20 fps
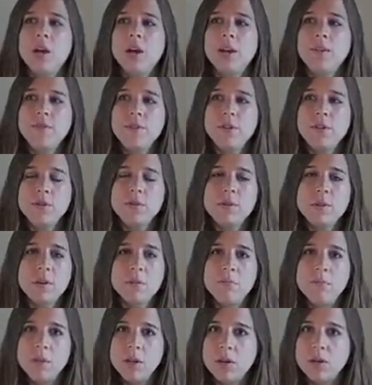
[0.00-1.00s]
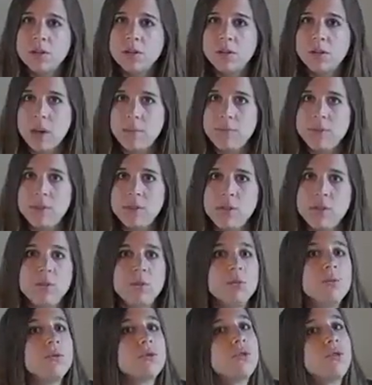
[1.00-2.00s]
If you're using a milk
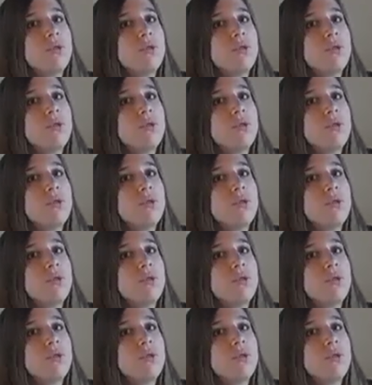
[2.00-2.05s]
substitute,